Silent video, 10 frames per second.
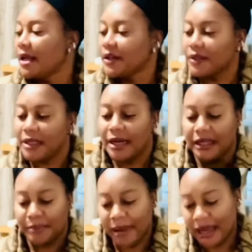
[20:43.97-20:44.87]
So the
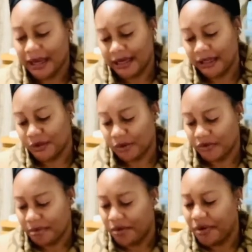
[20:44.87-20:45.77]
next bag is one
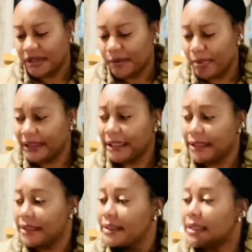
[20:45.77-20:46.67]
of my recent
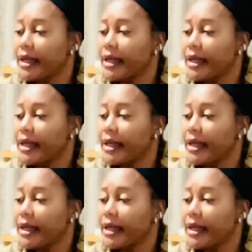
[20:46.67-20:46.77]
purchases.